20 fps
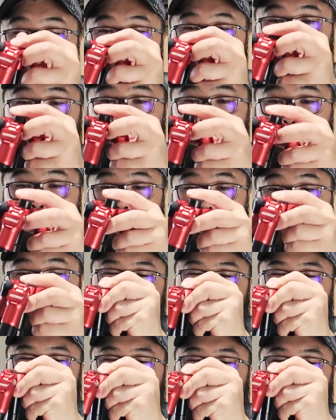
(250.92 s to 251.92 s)
the way through.
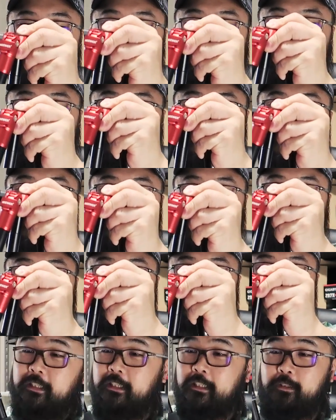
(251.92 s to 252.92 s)

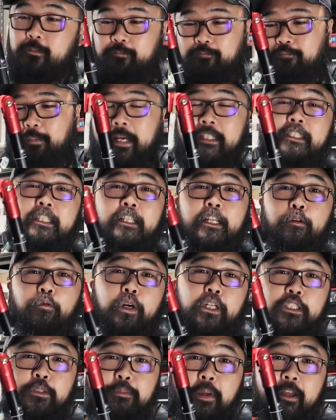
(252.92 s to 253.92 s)
This is basically
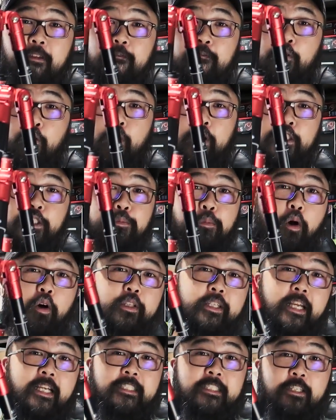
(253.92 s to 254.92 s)
what it's made for: a small
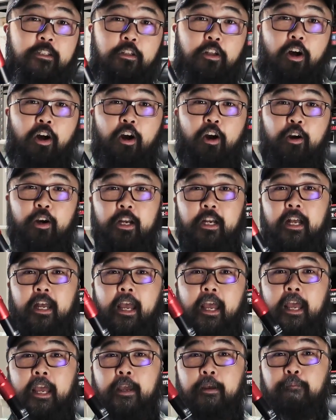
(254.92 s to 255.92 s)
DSLR,
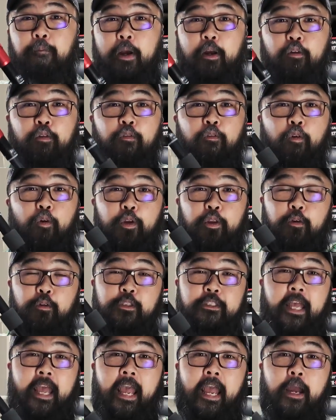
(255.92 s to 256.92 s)
a micro four
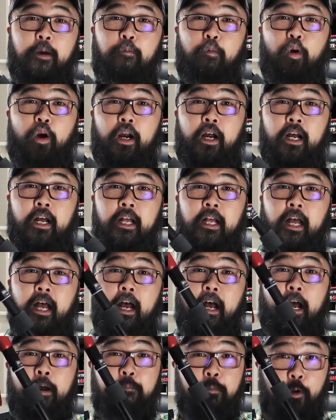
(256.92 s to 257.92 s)
thirds camera,
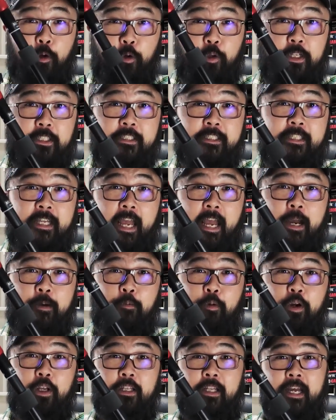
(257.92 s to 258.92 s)
a mirrorless
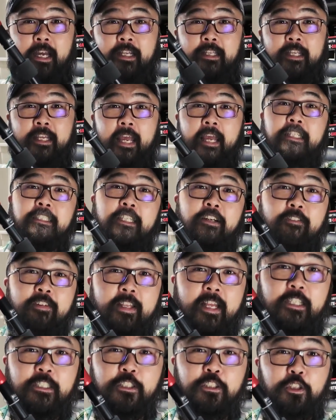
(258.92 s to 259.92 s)
camera like the
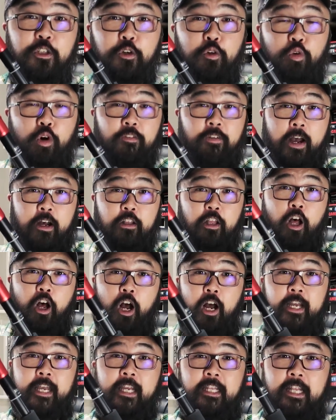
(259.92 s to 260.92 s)
A7S II without a
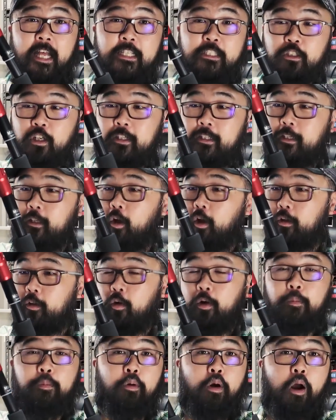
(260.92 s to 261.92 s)
honking lens on it,
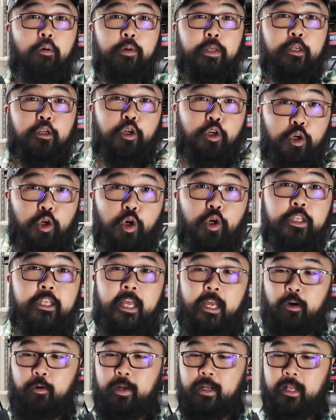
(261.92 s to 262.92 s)
although it probably could
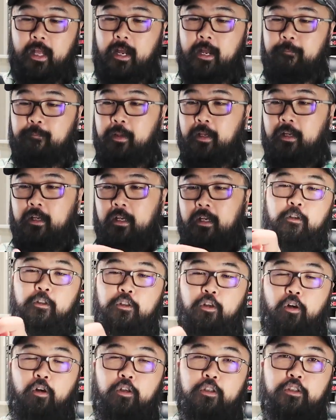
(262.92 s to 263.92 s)
carry that.
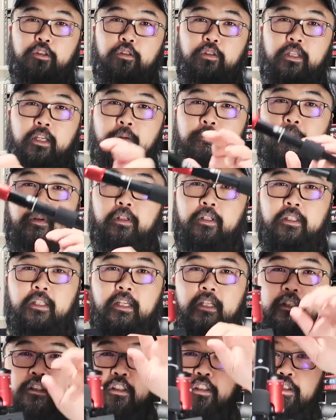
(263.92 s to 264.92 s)
There's also the
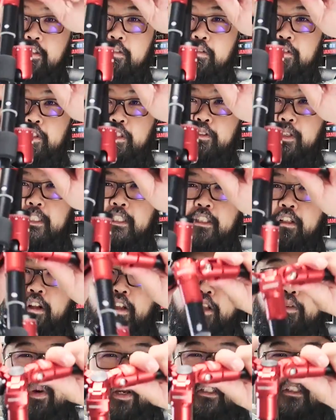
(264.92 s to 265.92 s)
ability to stretch it
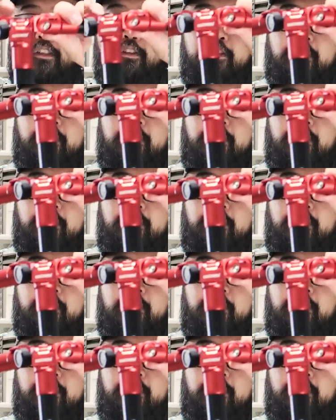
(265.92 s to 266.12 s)
all the way